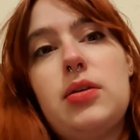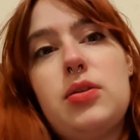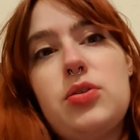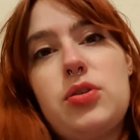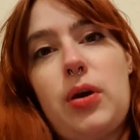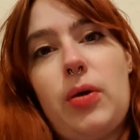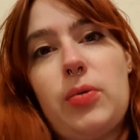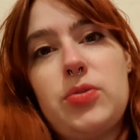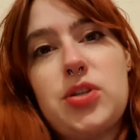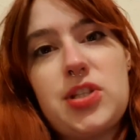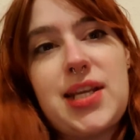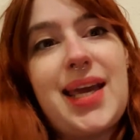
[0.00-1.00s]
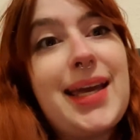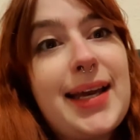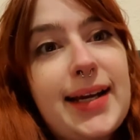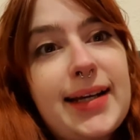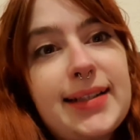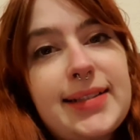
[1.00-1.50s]
So just
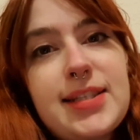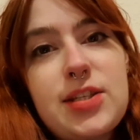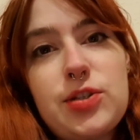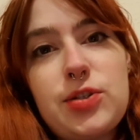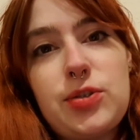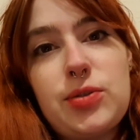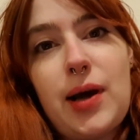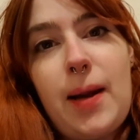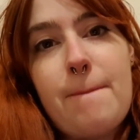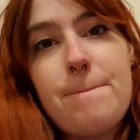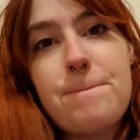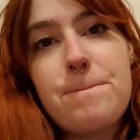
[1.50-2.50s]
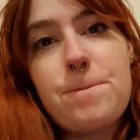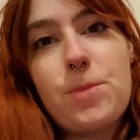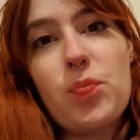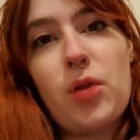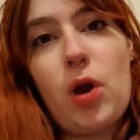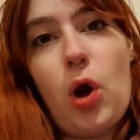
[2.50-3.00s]
here to
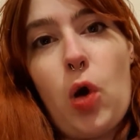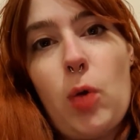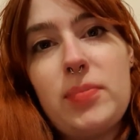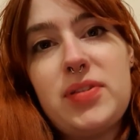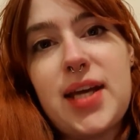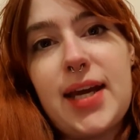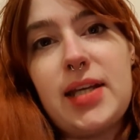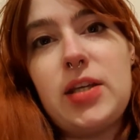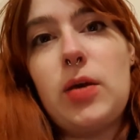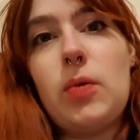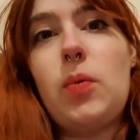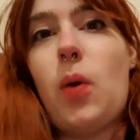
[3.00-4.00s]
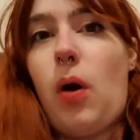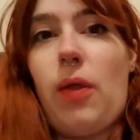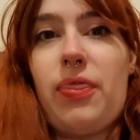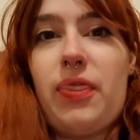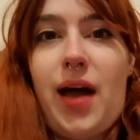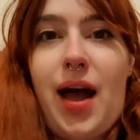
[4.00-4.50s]
update you
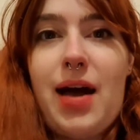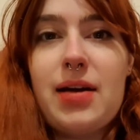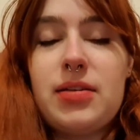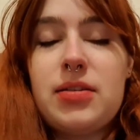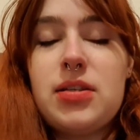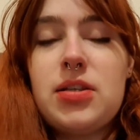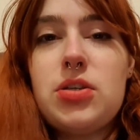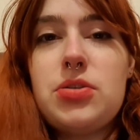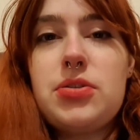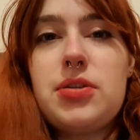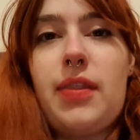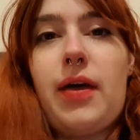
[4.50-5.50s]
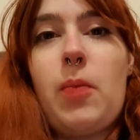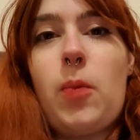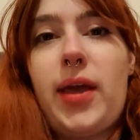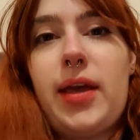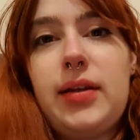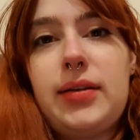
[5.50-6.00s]
on that, so then
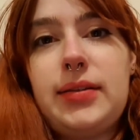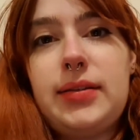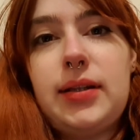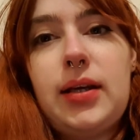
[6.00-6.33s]
we can